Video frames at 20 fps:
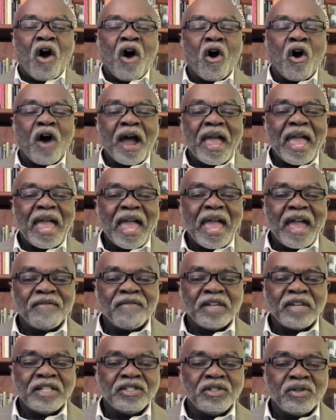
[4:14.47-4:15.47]
are
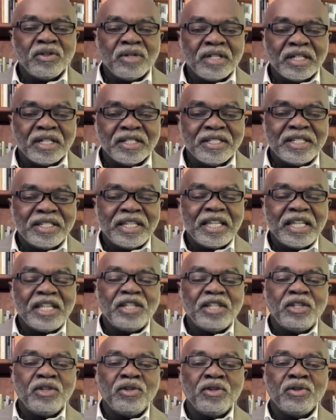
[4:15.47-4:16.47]
having to
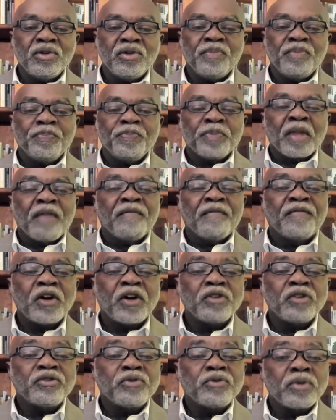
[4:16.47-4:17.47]
continue
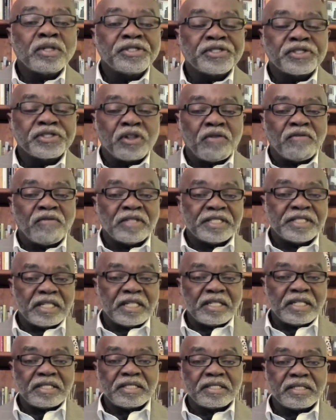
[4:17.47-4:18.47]
virtual
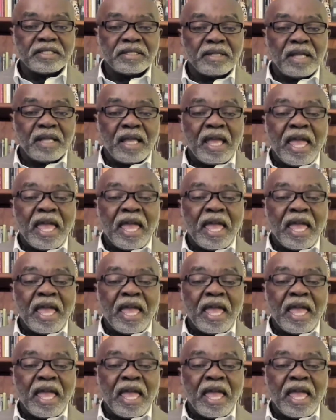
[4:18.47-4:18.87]
services,